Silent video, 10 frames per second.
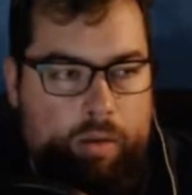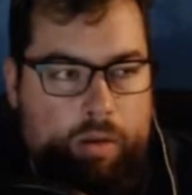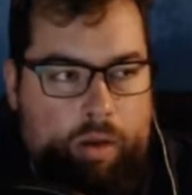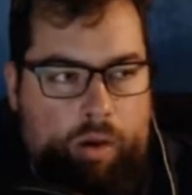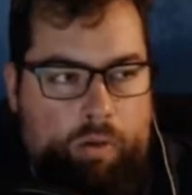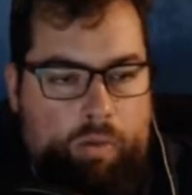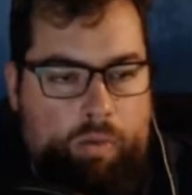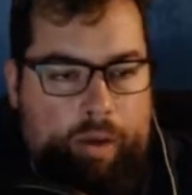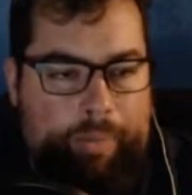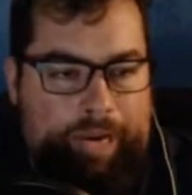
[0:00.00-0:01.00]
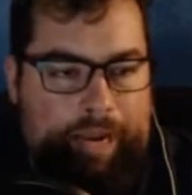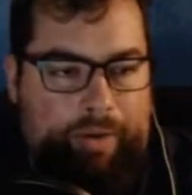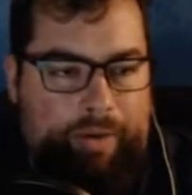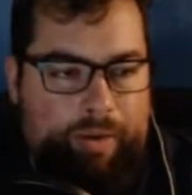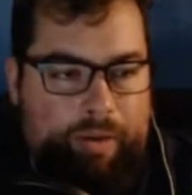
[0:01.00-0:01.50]
Oh, come on
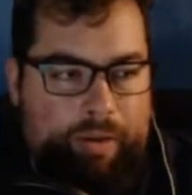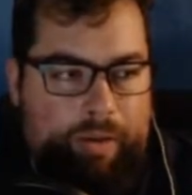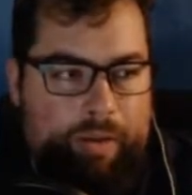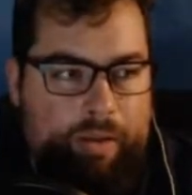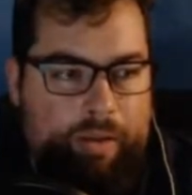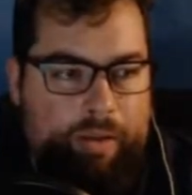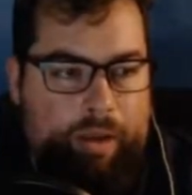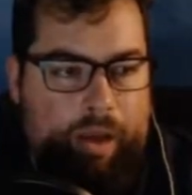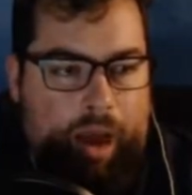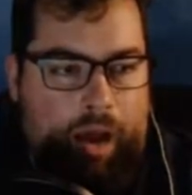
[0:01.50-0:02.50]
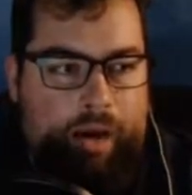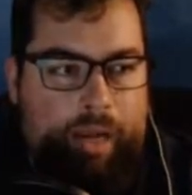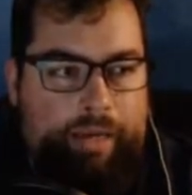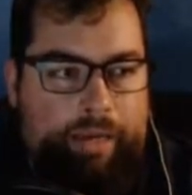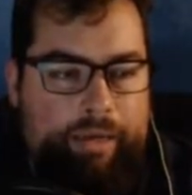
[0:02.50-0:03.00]
now.
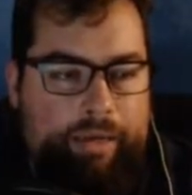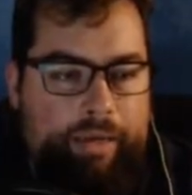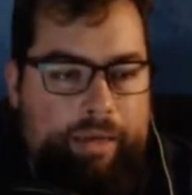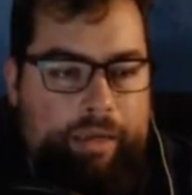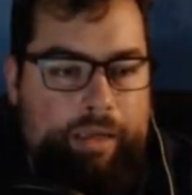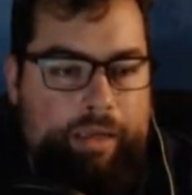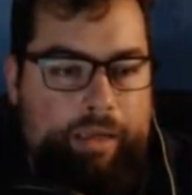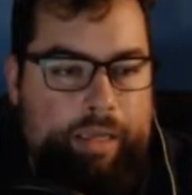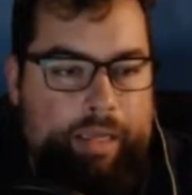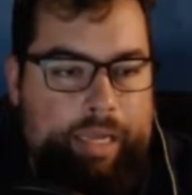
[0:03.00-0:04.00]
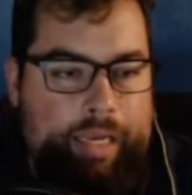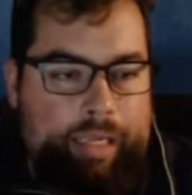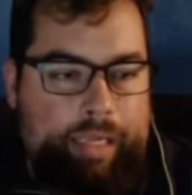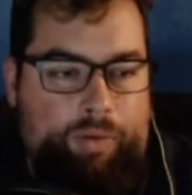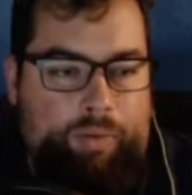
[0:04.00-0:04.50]
Alright. Getting a
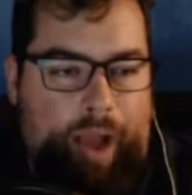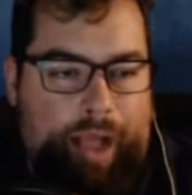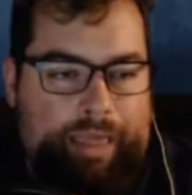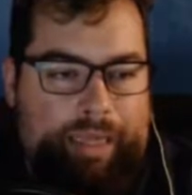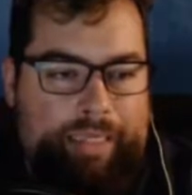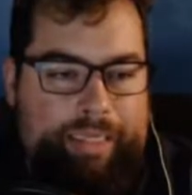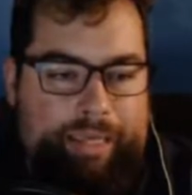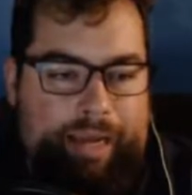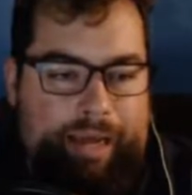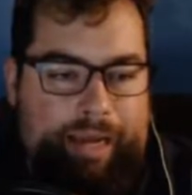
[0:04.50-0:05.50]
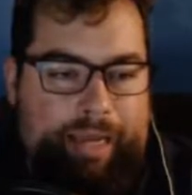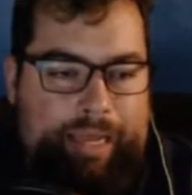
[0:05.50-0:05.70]
little reckless, Hawk.